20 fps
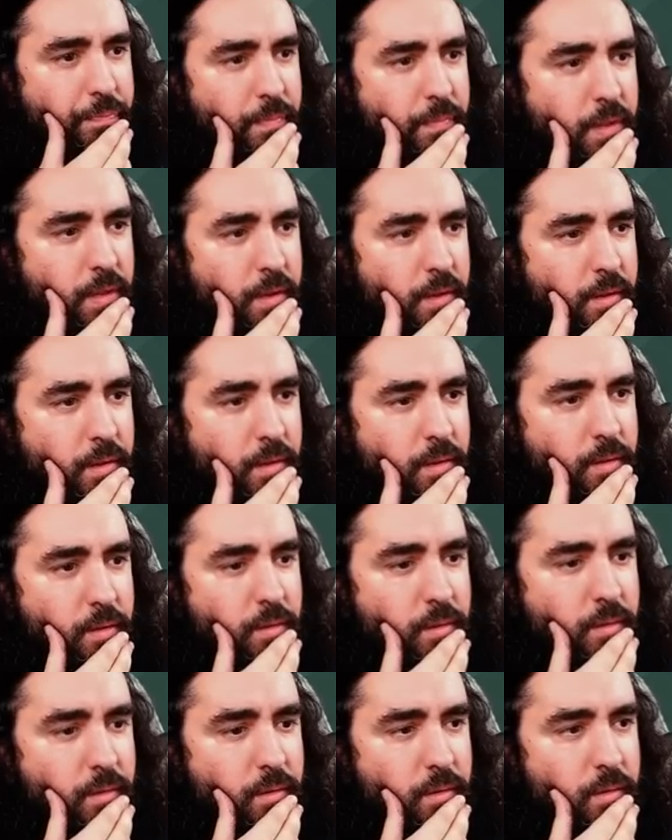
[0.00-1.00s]

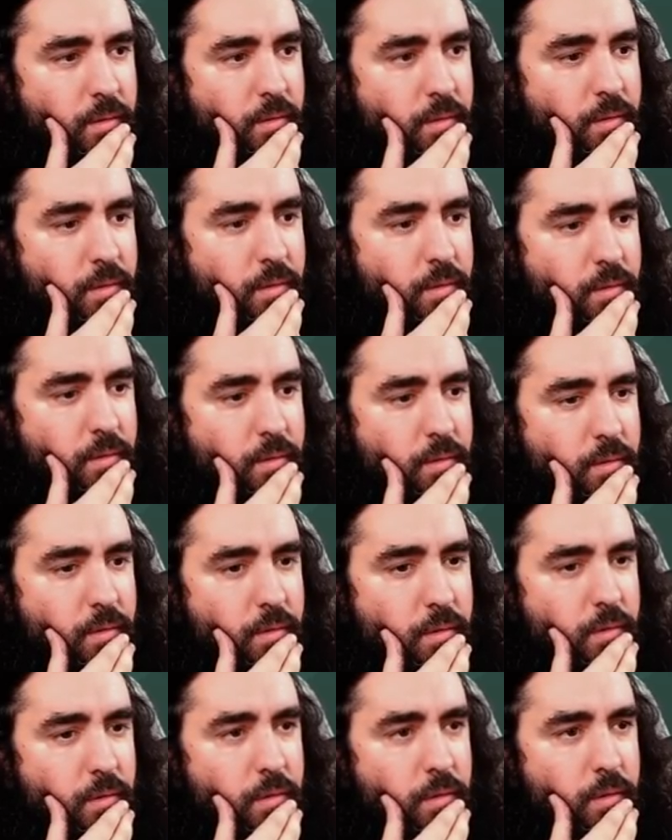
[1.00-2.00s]

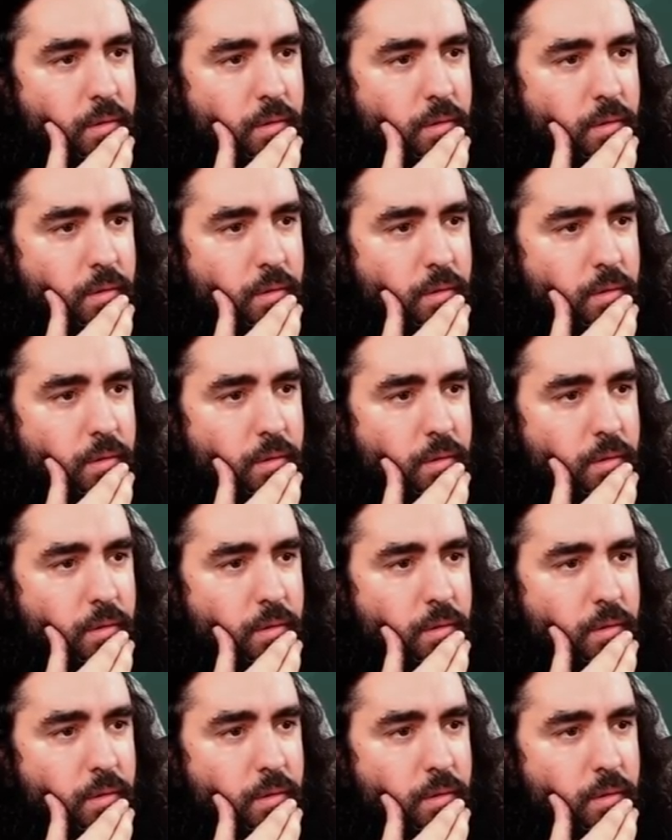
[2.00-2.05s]
(no one is talking)